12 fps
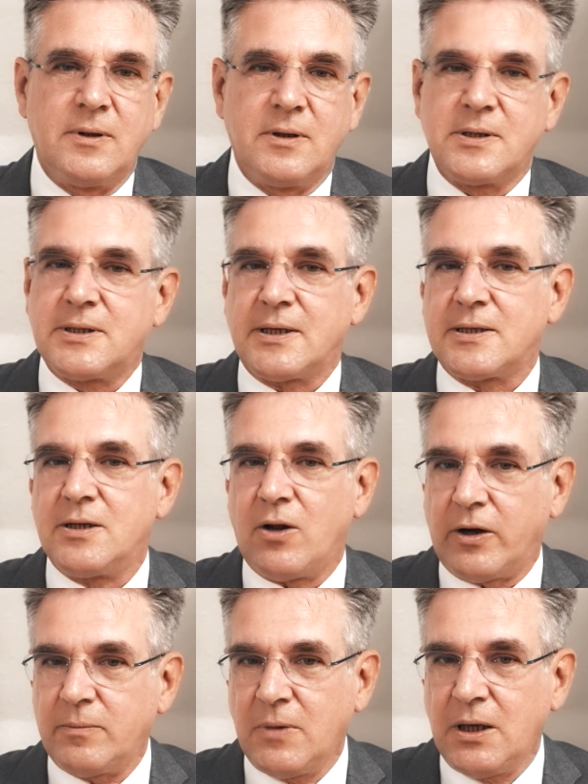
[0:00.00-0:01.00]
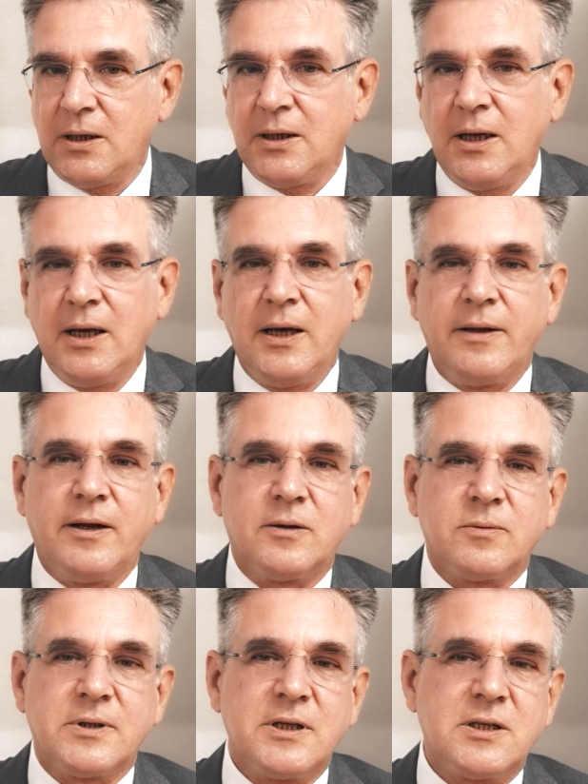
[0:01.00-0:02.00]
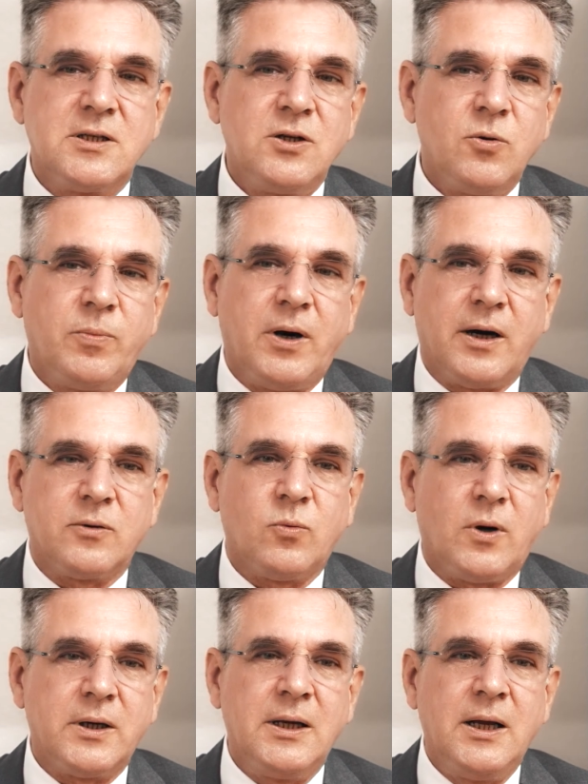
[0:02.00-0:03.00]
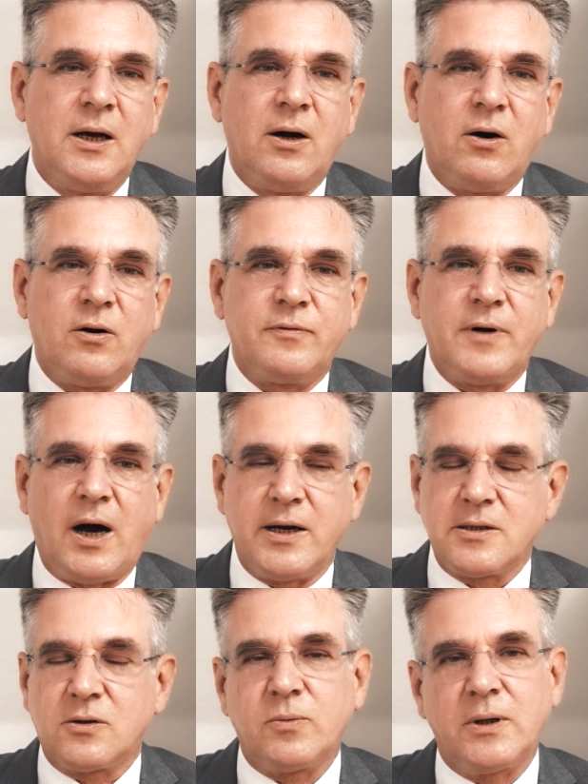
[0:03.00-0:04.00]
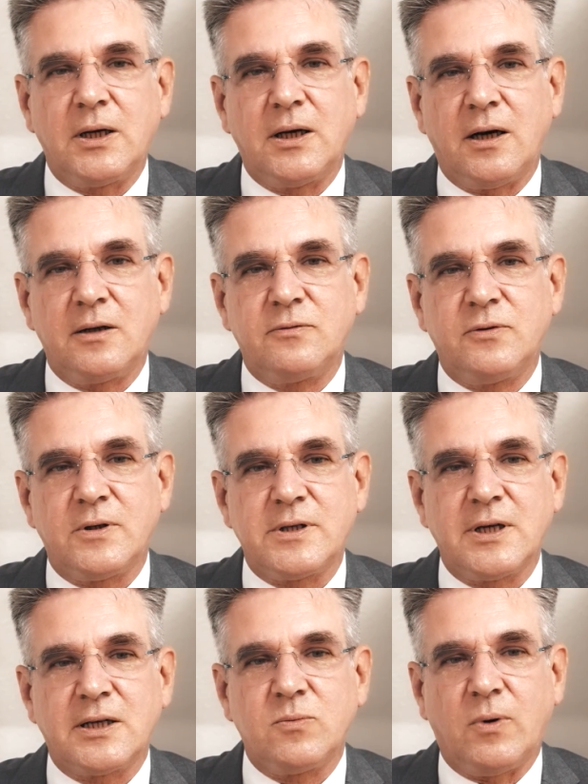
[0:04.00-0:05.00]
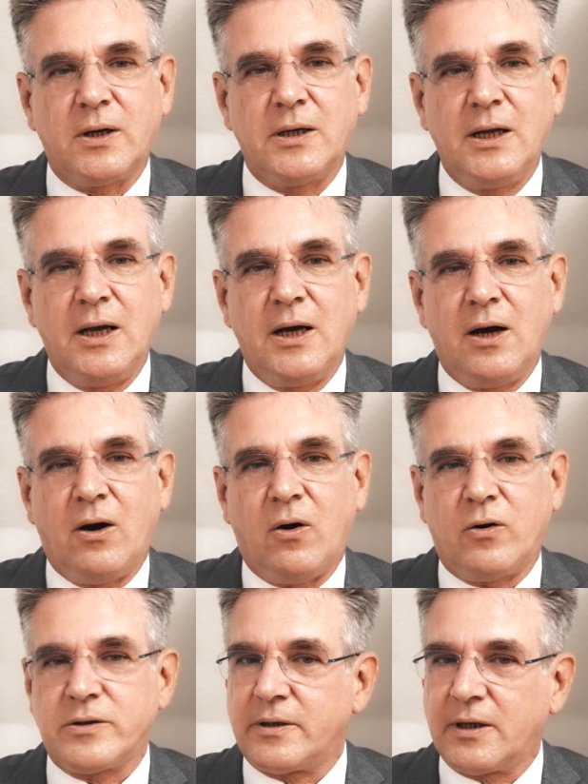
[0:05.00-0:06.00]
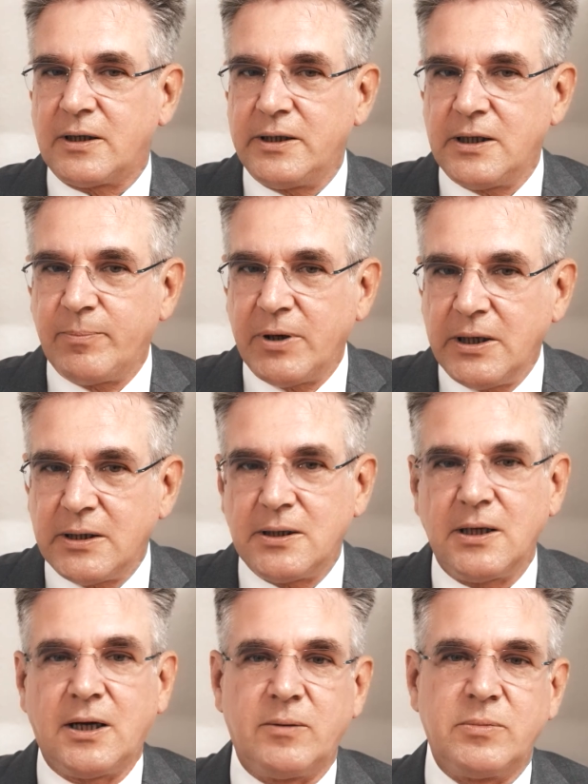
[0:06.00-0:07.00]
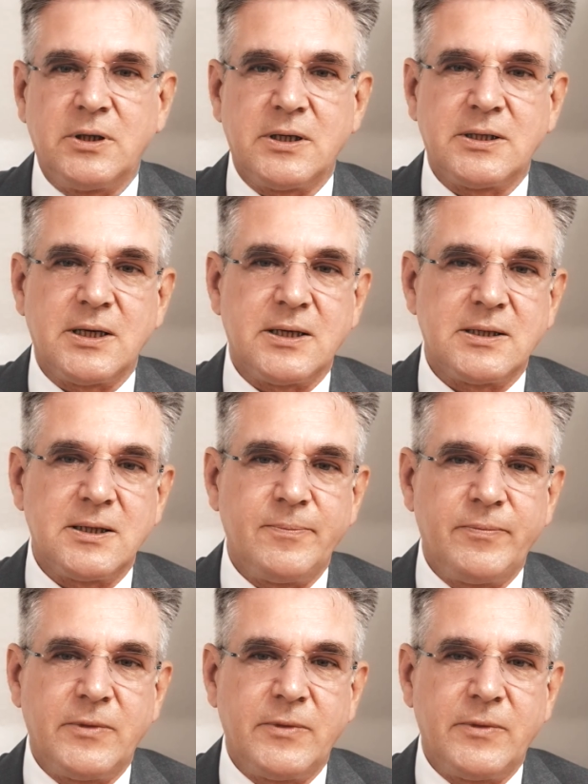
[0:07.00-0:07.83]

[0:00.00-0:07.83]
This does not mean that with this new Part 1 of ISO 29461 also the cleanability can be assessed.